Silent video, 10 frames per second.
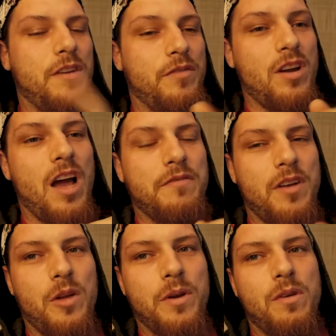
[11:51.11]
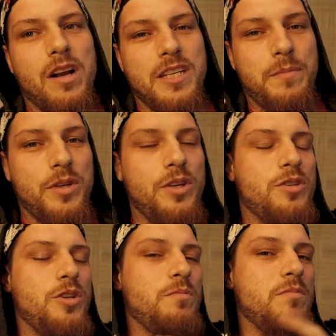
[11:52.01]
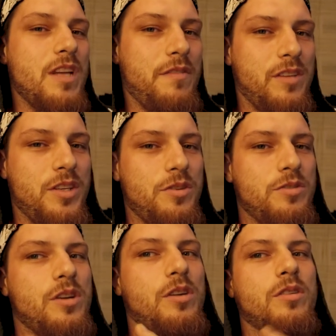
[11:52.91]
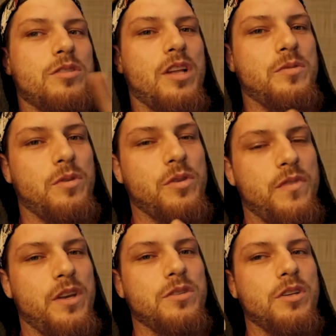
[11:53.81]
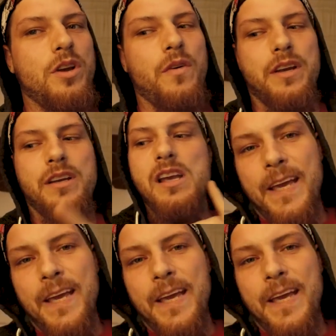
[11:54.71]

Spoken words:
If you're not following RockTape on YouTube, definitely do so, because that's where those videos are going.